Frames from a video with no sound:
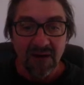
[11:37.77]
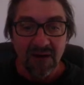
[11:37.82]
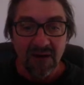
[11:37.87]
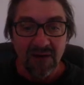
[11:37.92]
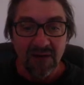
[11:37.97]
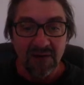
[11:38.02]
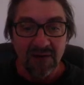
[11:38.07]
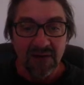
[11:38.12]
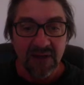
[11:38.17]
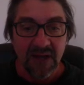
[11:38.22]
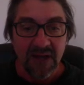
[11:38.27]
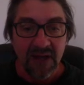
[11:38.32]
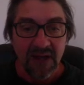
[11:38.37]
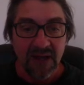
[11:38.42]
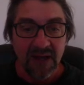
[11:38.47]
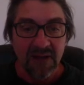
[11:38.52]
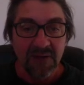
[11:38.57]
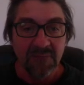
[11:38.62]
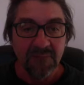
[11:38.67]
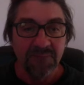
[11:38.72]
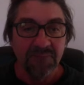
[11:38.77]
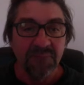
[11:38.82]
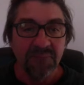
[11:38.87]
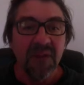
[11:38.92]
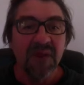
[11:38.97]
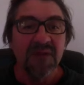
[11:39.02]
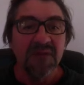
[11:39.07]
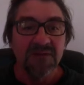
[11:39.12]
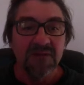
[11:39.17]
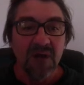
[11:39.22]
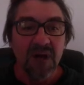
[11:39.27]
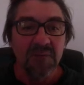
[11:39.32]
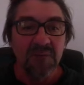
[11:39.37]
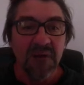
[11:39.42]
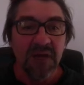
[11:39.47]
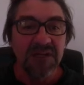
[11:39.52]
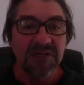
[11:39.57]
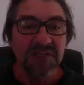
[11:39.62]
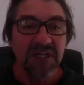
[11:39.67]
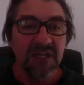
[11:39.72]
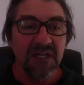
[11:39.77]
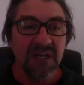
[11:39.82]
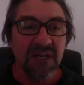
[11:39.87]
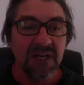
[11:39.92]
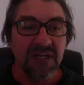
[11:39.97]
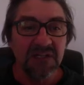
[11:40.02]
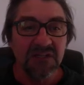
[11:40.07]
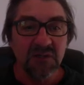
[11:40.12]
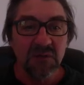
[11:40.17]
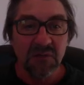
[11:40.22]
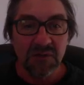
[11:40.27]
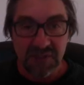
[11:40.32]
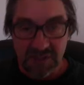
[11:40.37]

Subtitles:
Okay? So I'm pasting into a